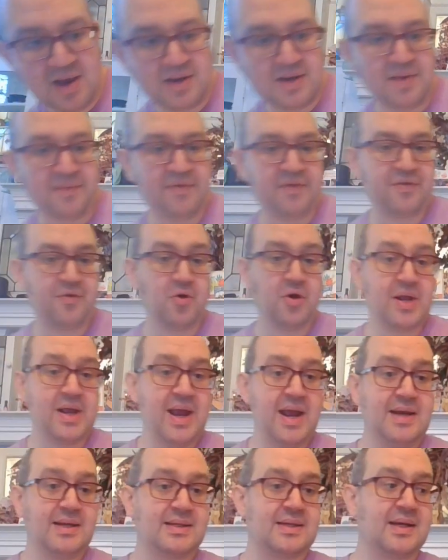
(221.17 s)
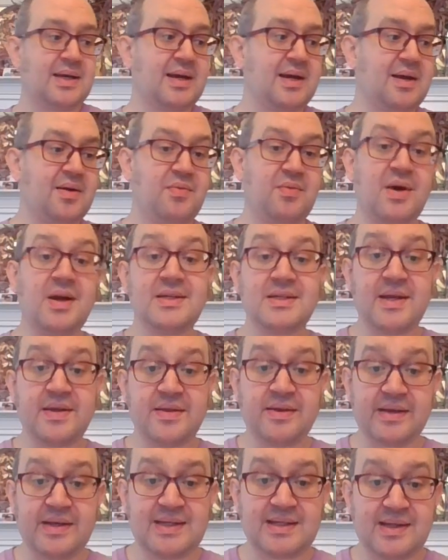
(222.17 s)
Number 48 was on the
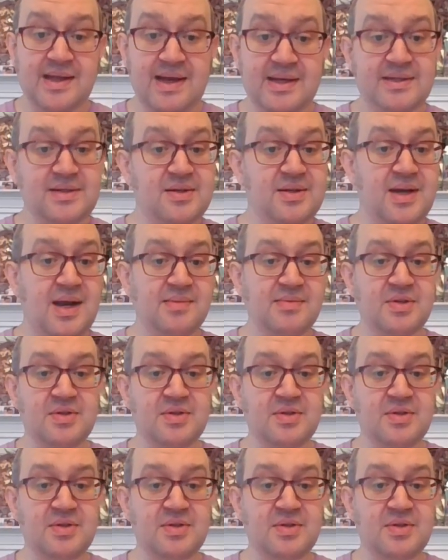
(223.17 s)
list last two times.